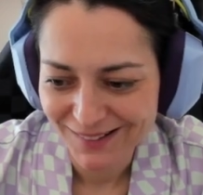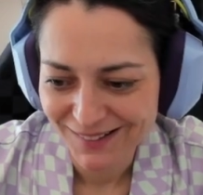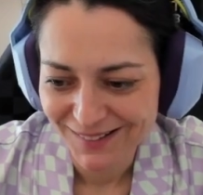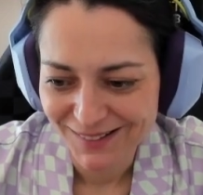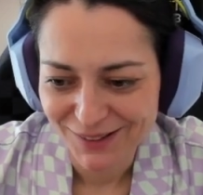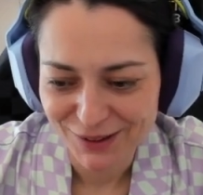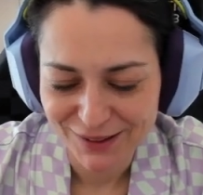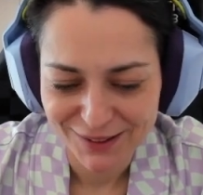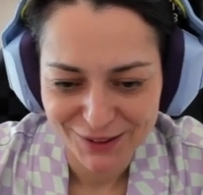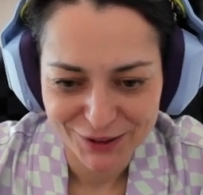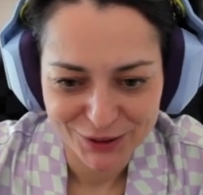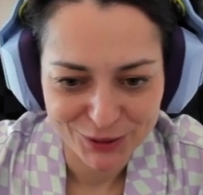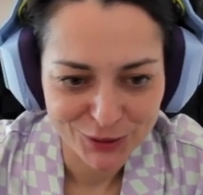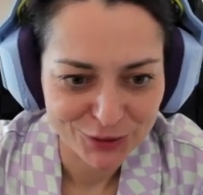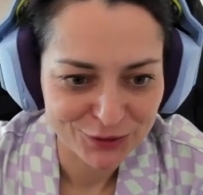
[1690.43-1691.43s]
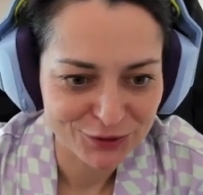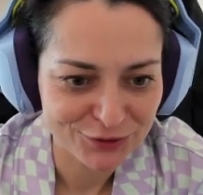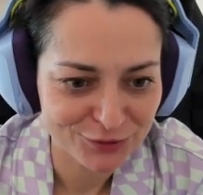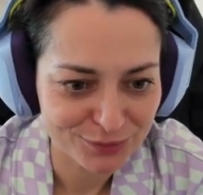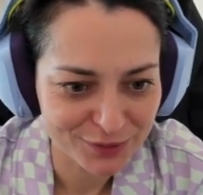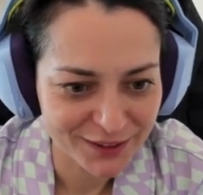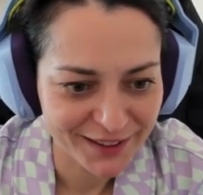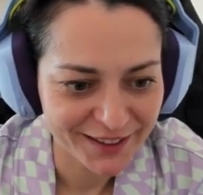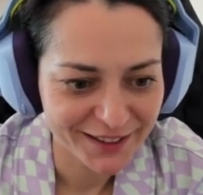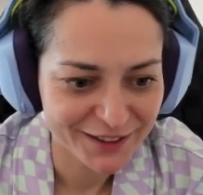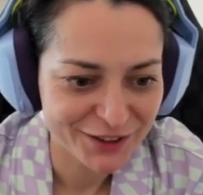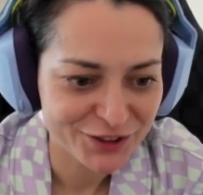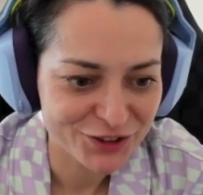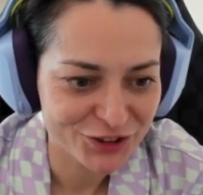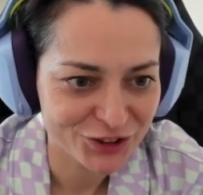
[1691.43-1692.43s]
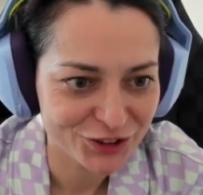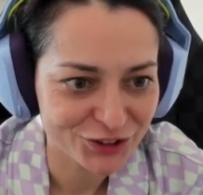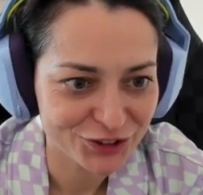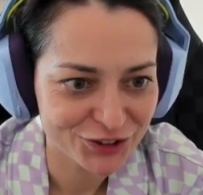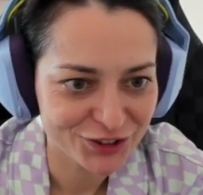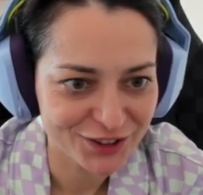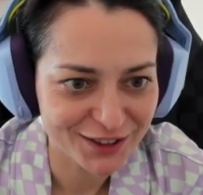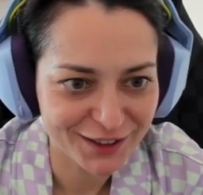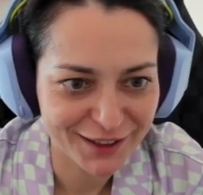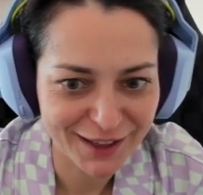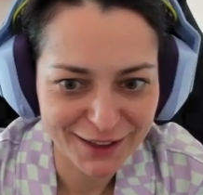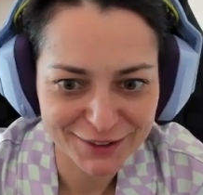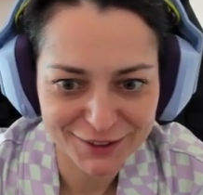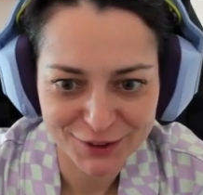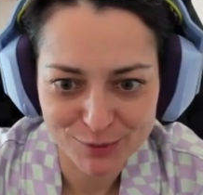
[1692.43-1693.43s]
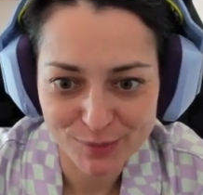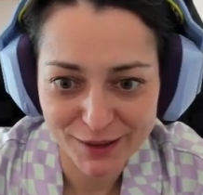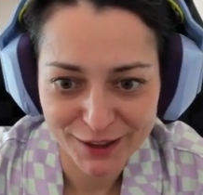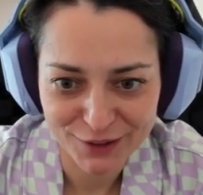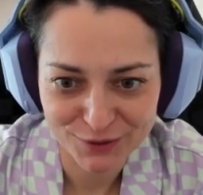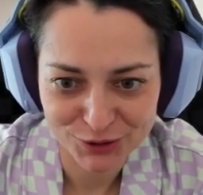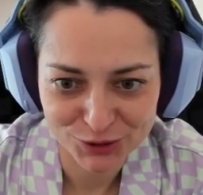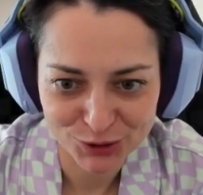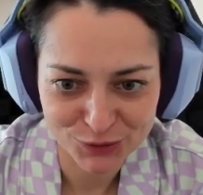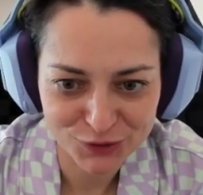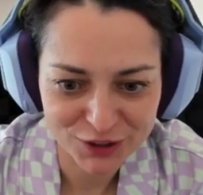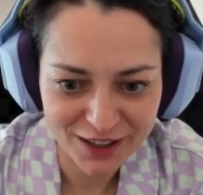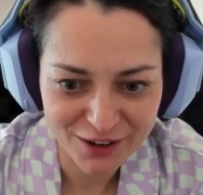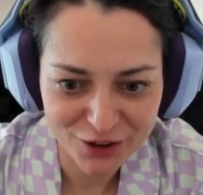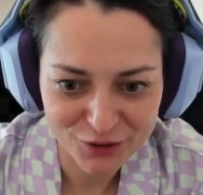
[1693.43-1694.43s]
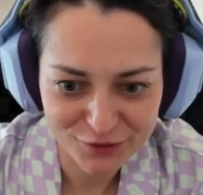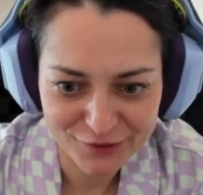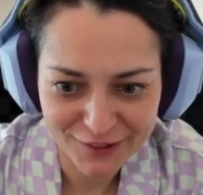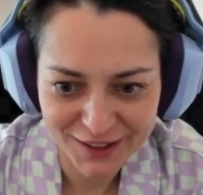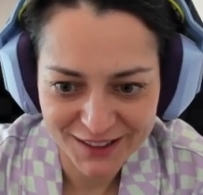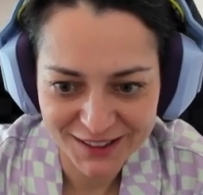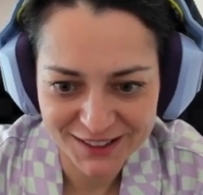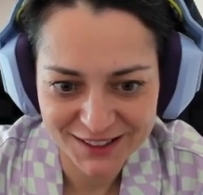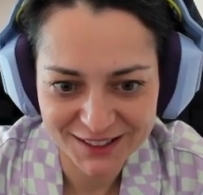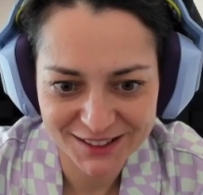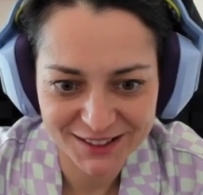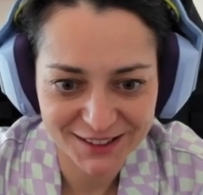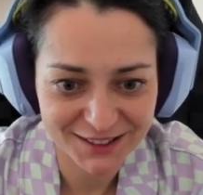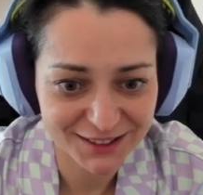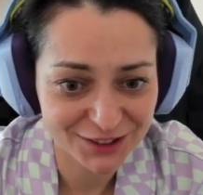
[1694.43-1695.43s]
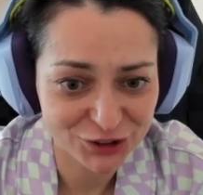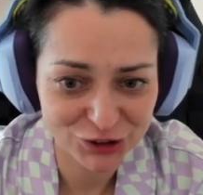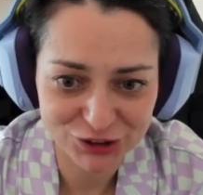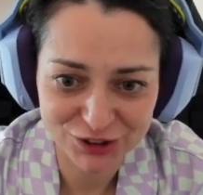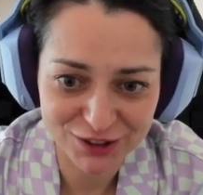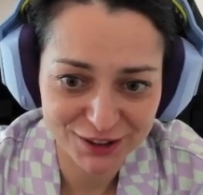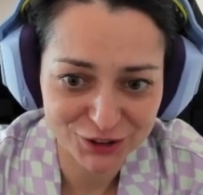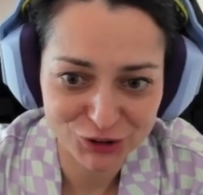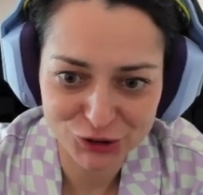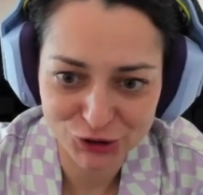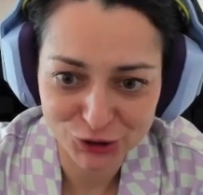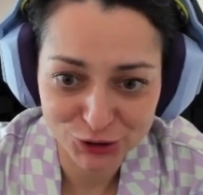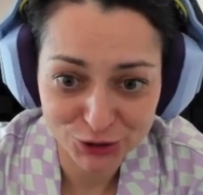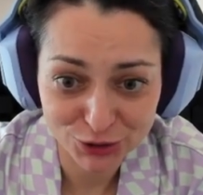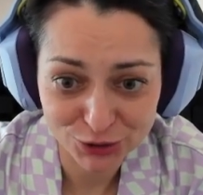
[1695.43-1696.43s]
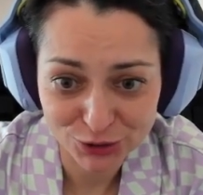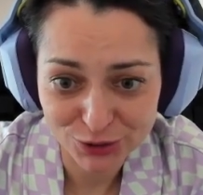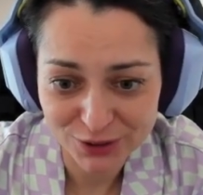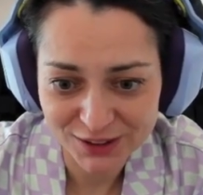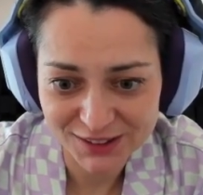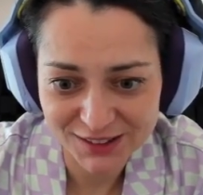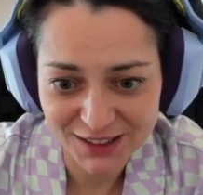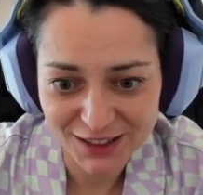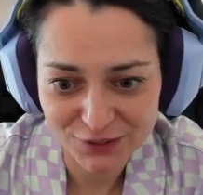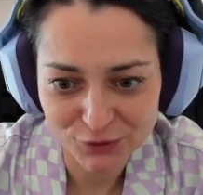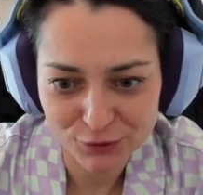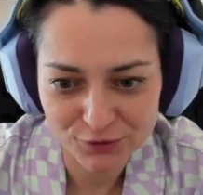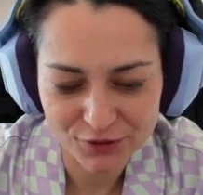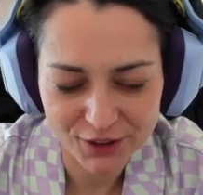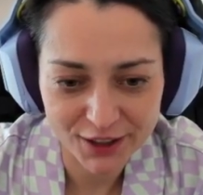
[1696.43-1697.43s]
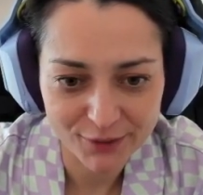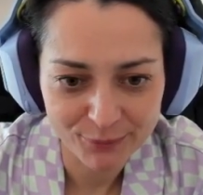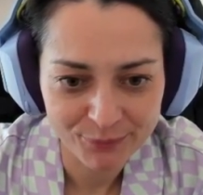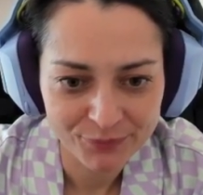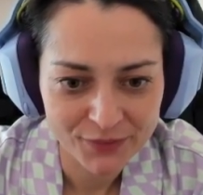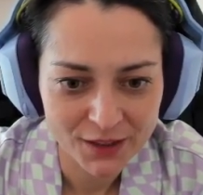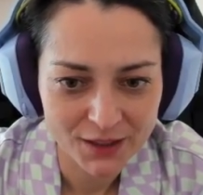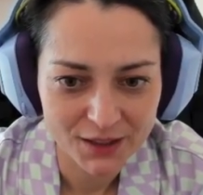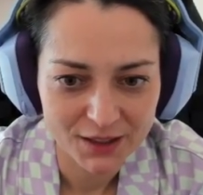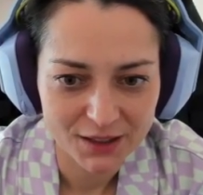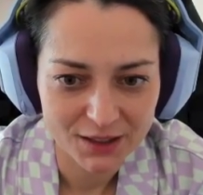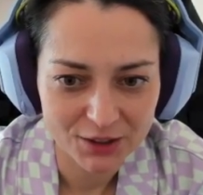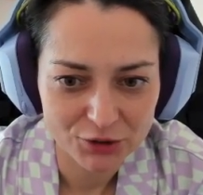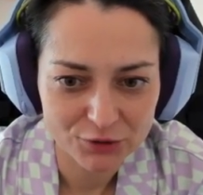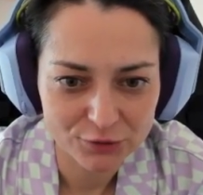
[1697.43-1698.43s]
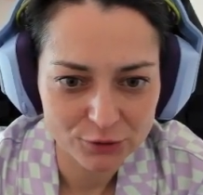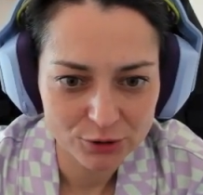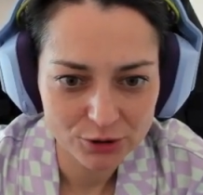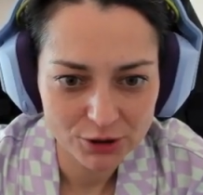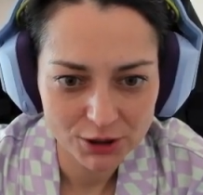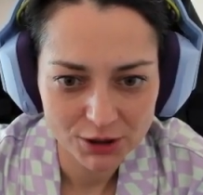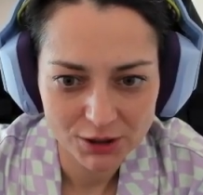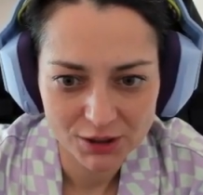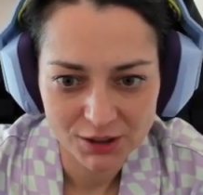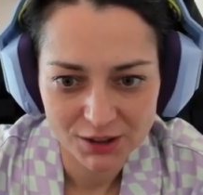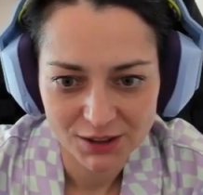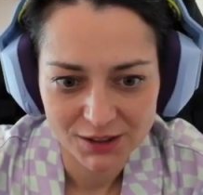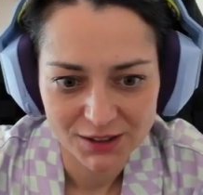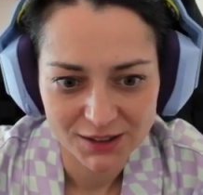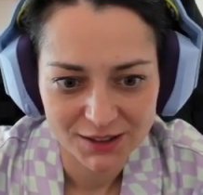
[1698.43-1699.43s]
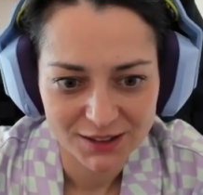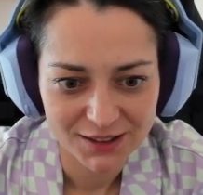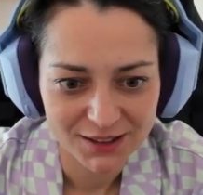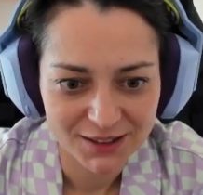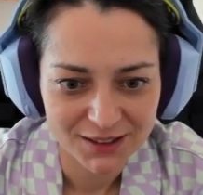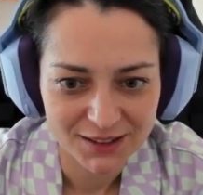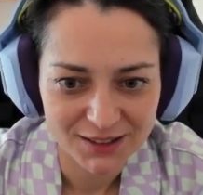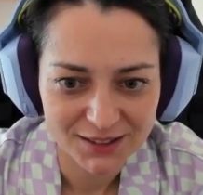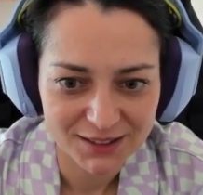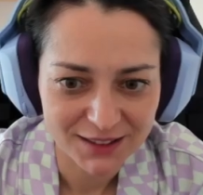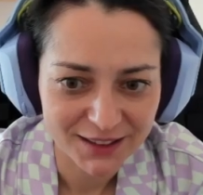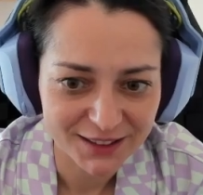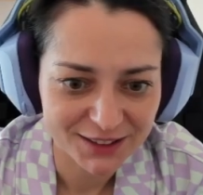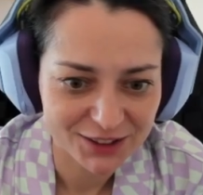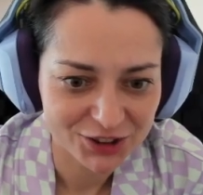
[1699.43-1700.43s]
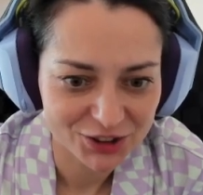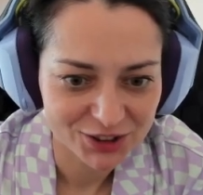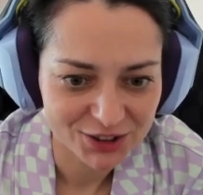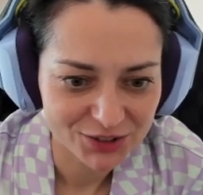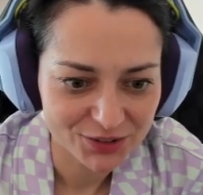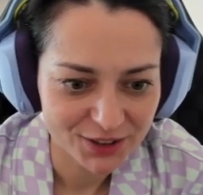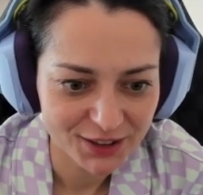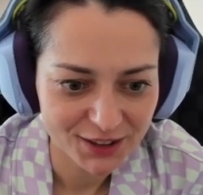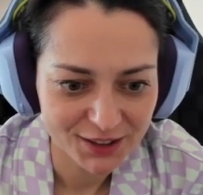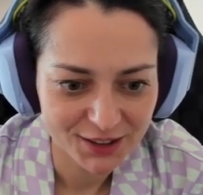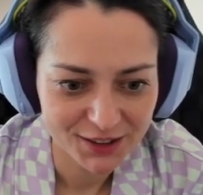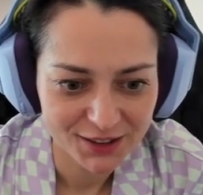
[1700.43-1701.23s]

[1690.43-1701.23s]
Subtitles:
of playing is just getting back what you've sacrificed and just continue your attack for free. h4, knight g3,